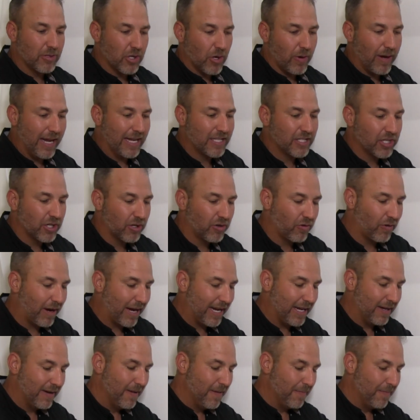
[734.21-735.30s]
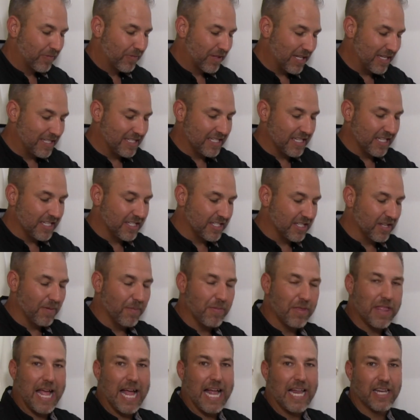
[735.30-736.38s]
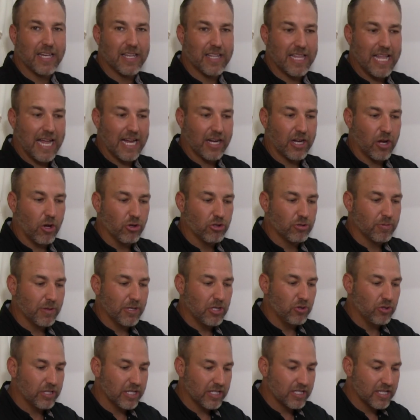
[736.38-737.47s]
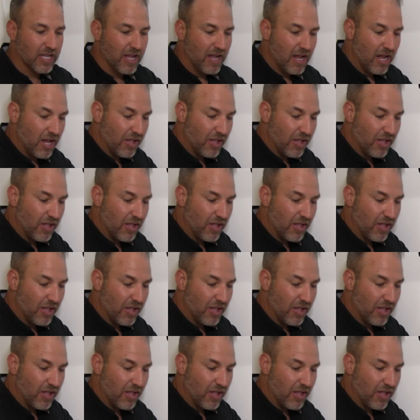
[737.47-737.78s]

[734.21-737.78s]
So it's a great system that Coachmen uses.